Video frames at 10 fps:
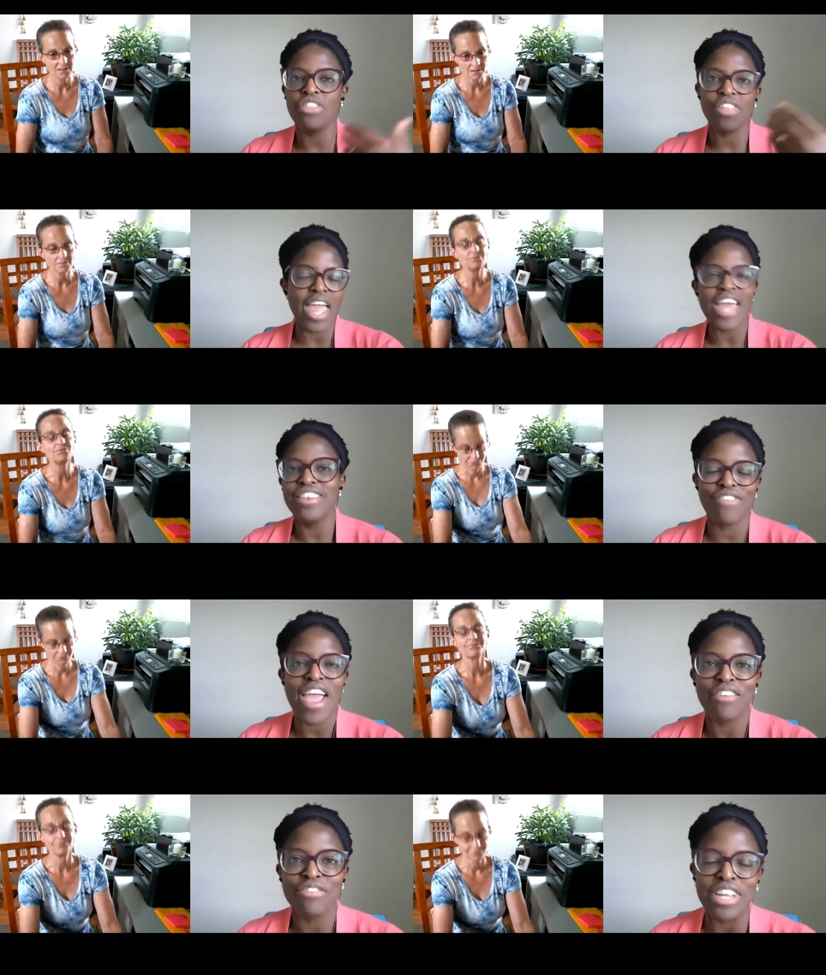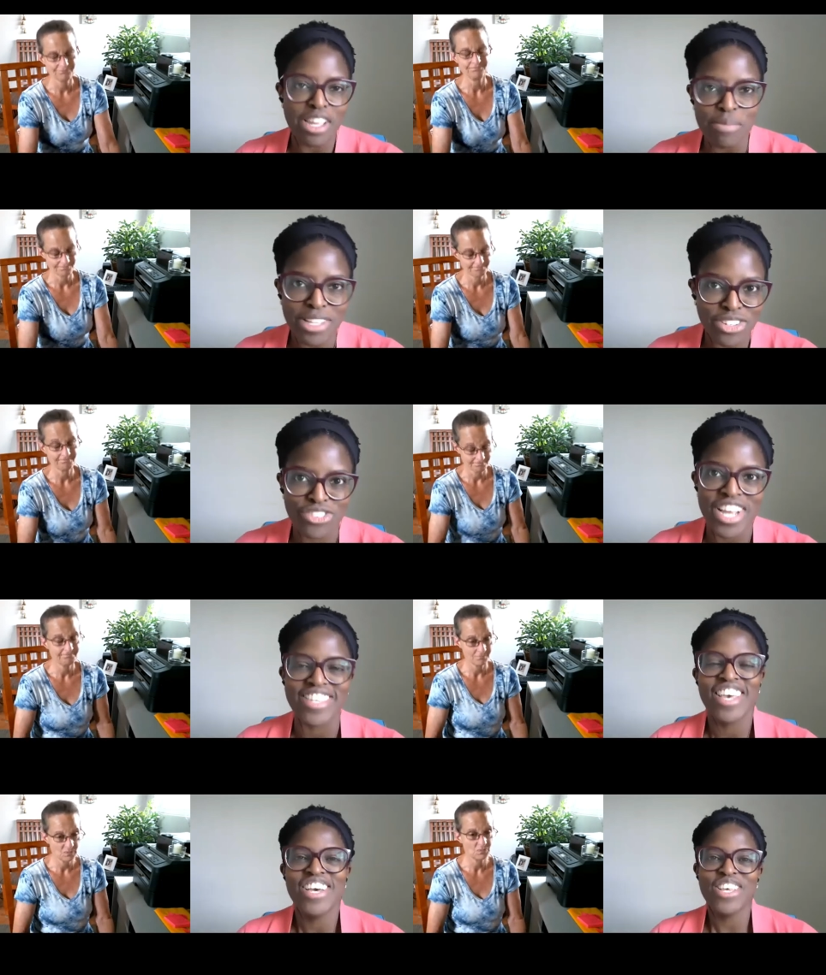Speaker 1: on the end of every email
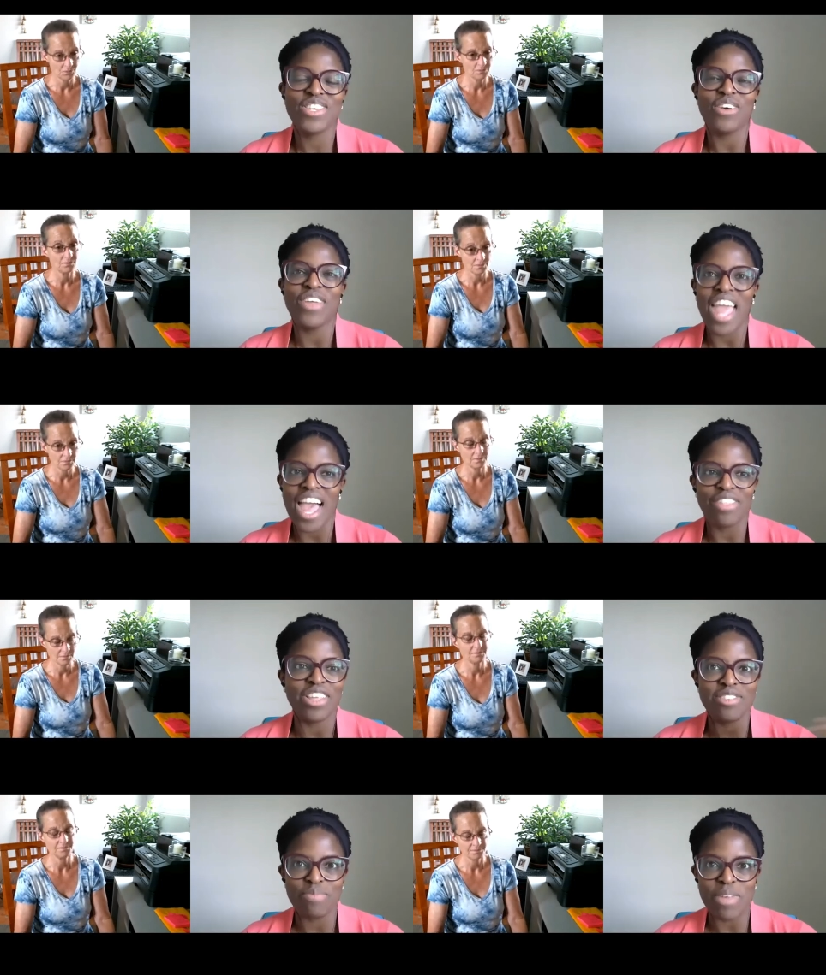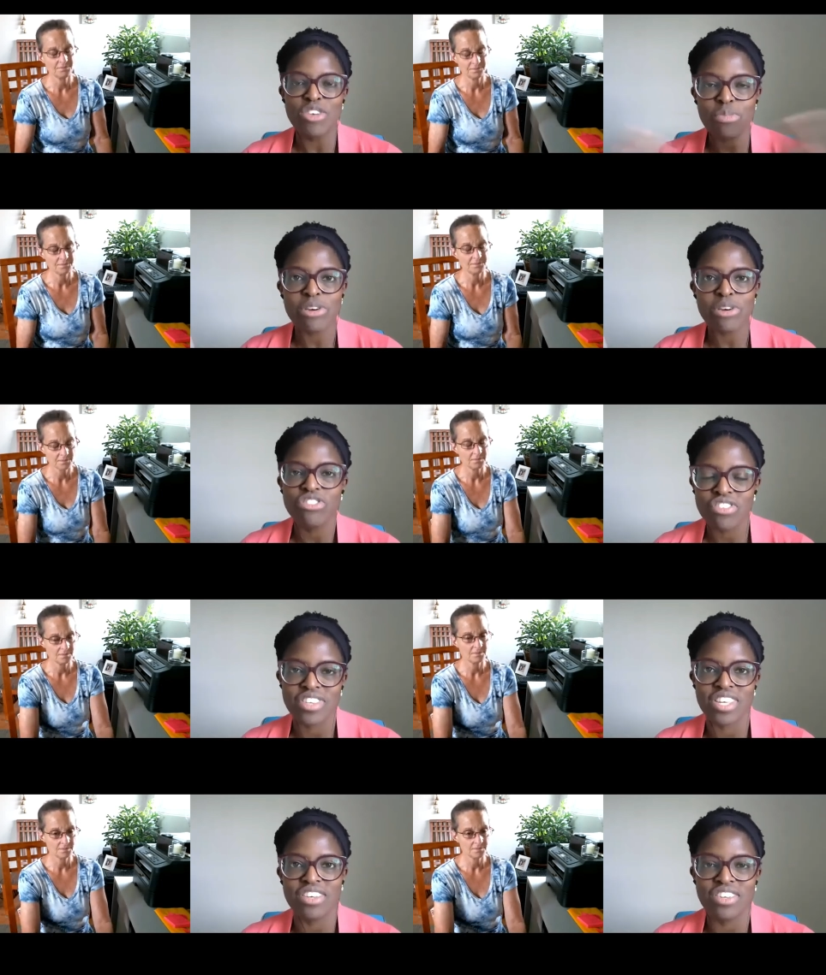address so yeah these interpersonal
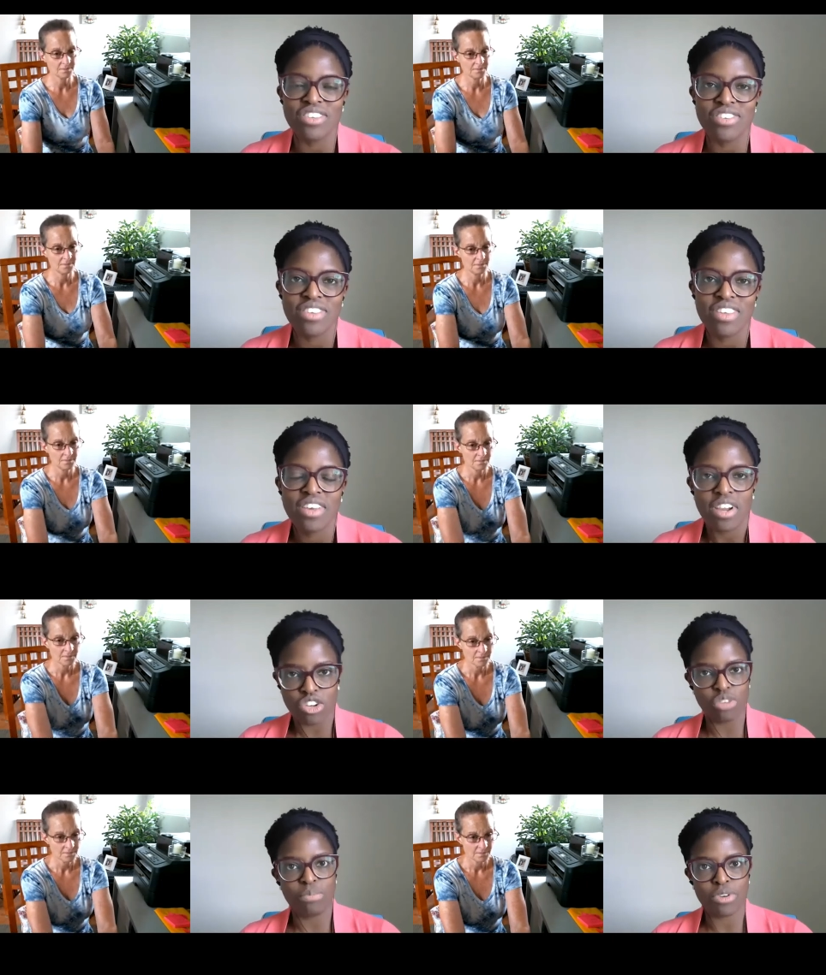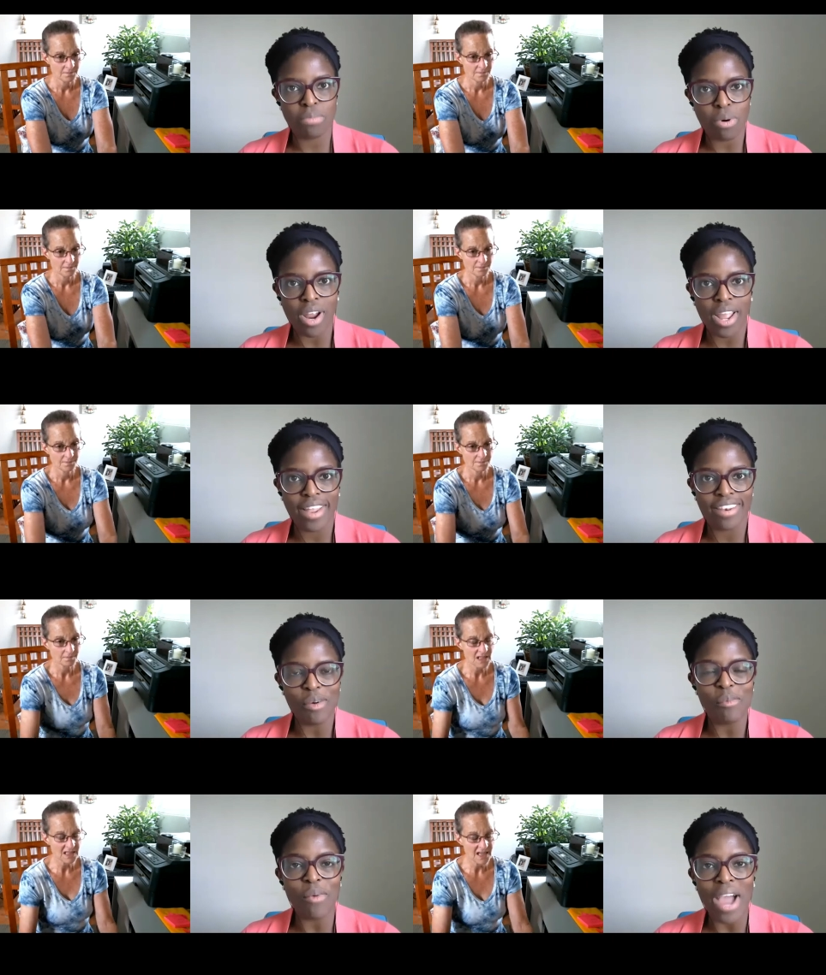skills are super important
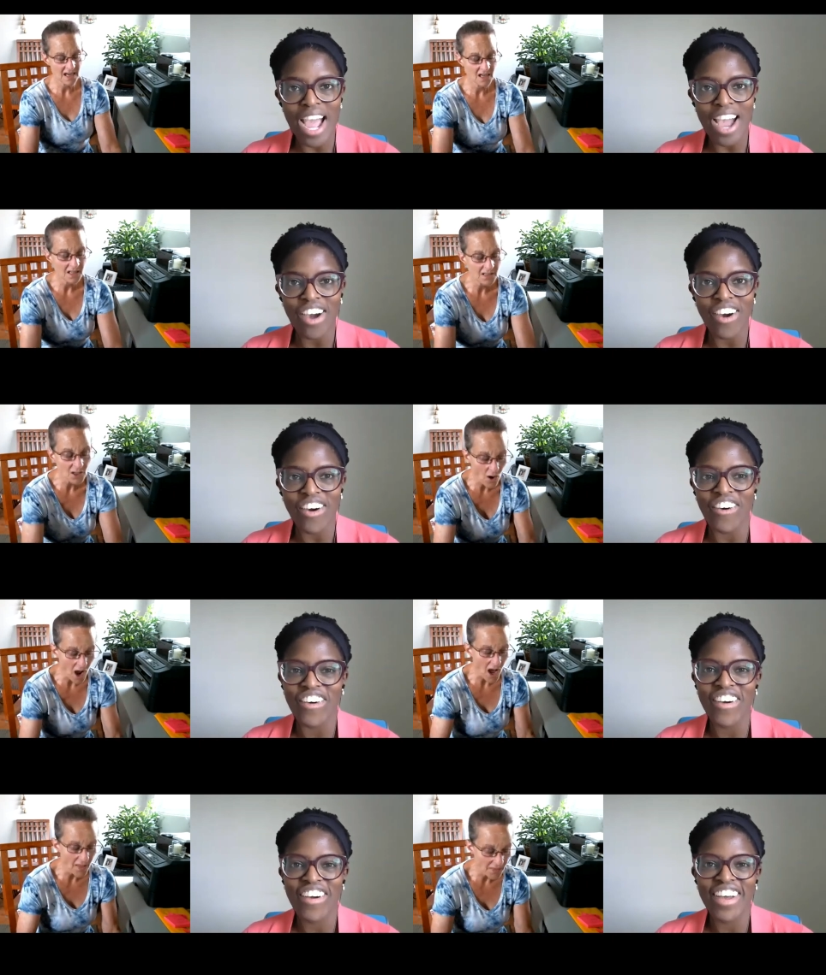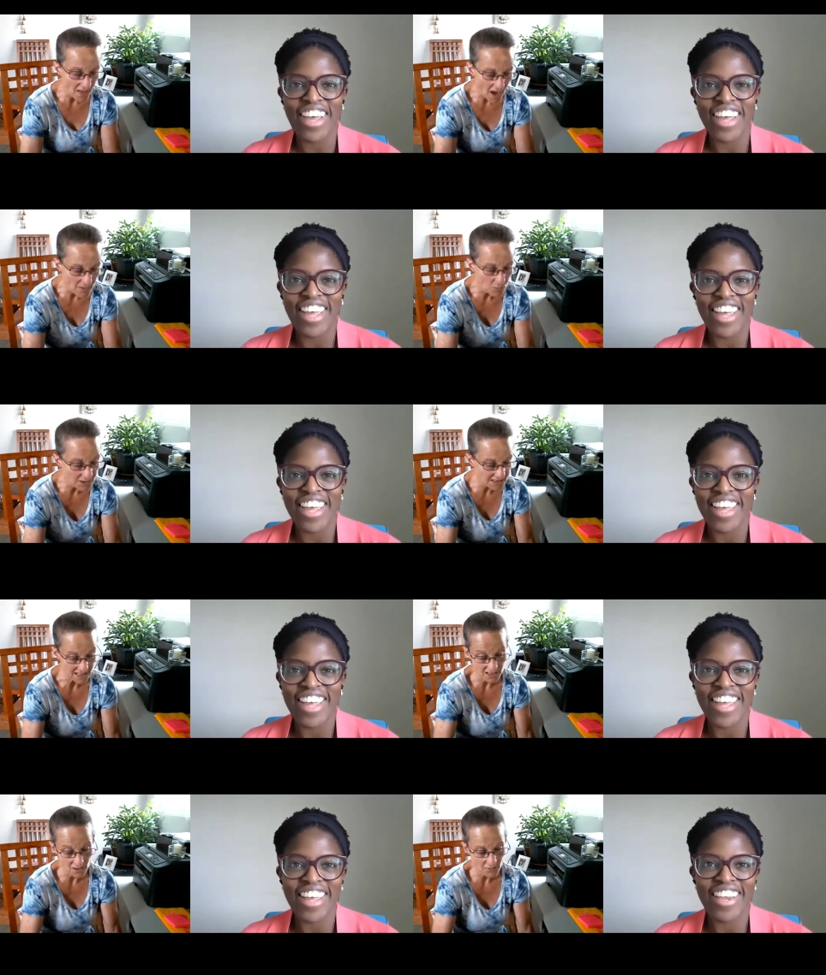
Speaker 2: yeah wow I would
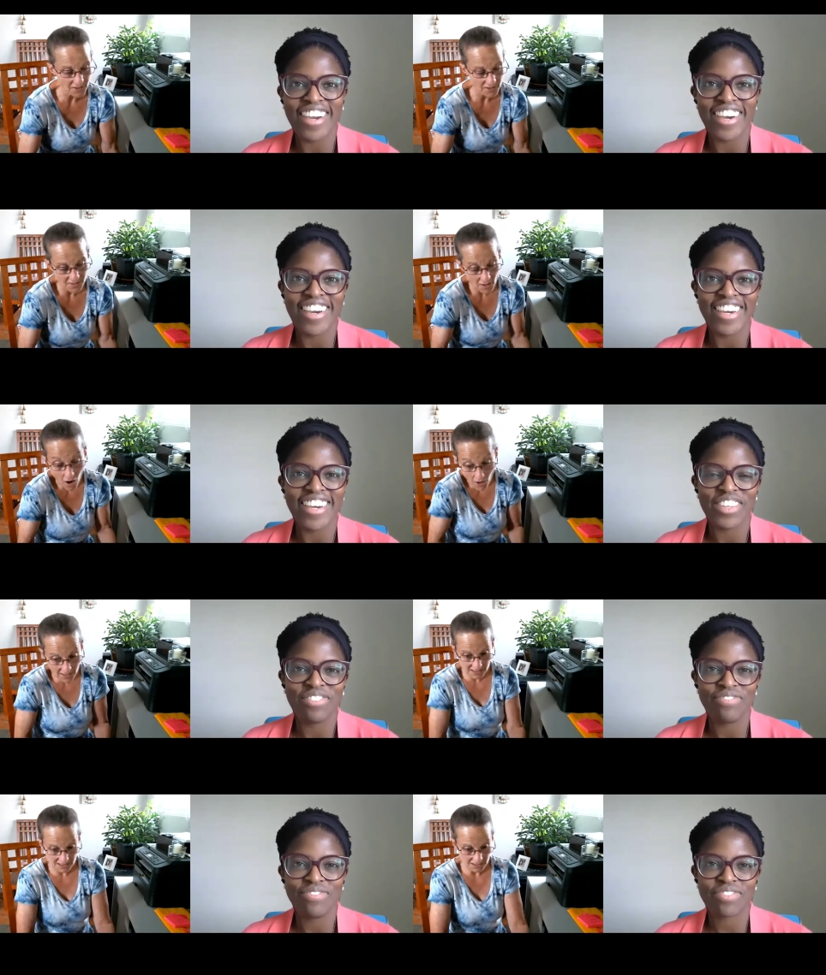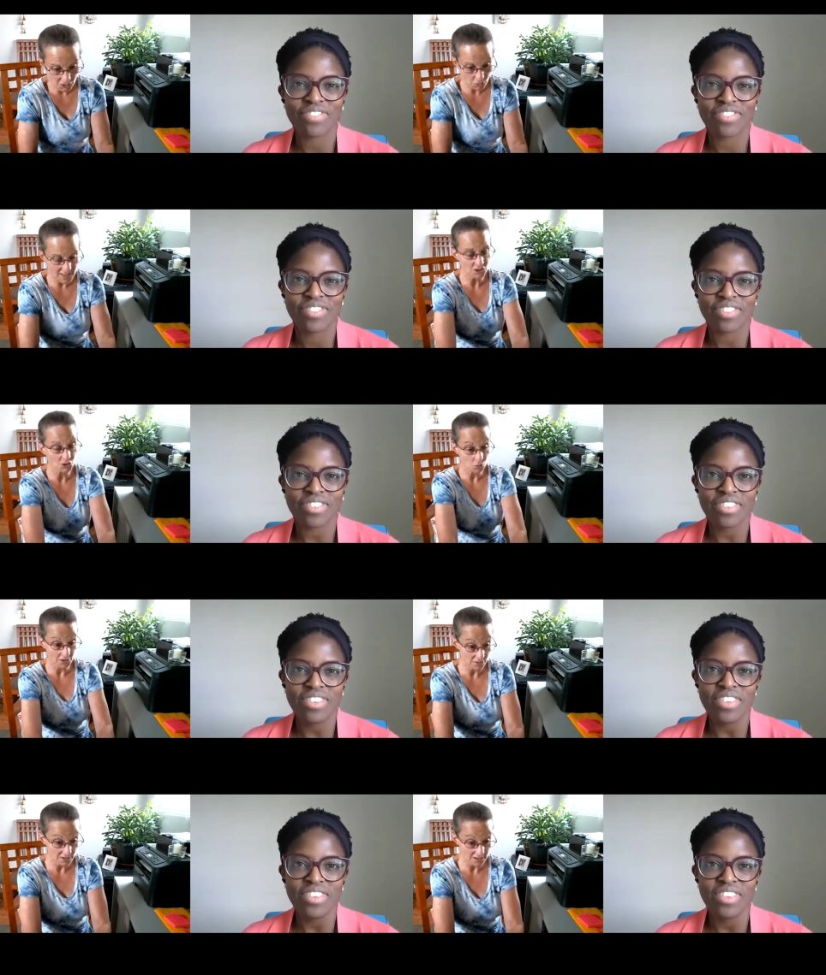say, you know, th- there are situations where
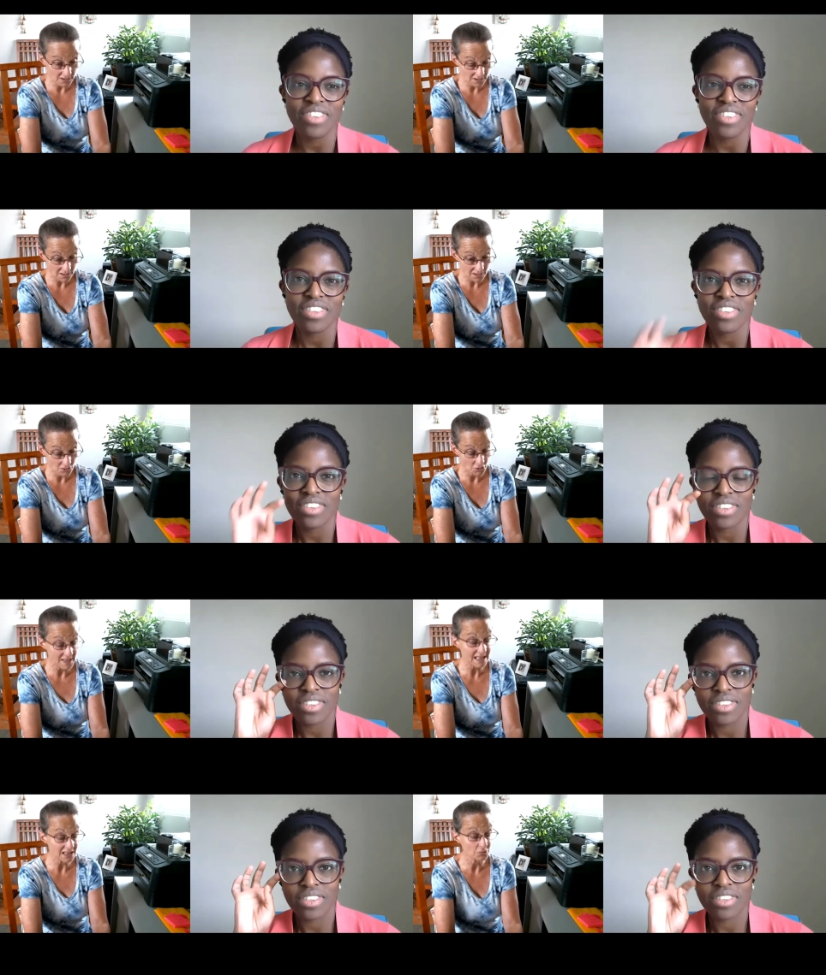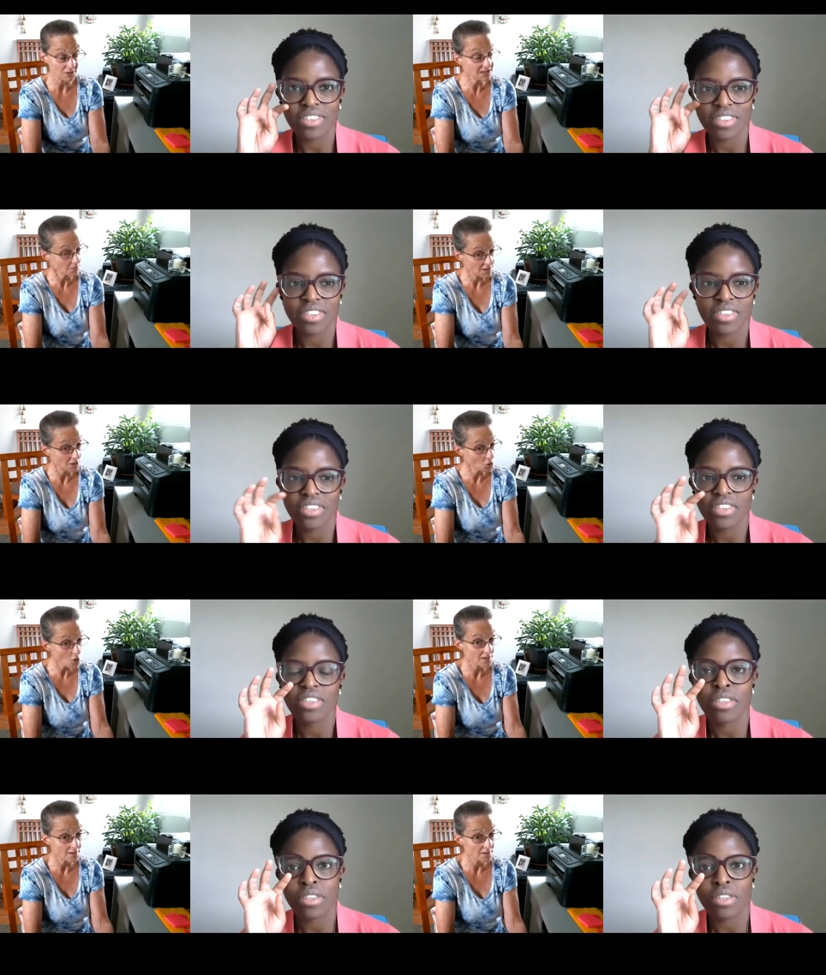you, you know, you may need to bring somebody to court.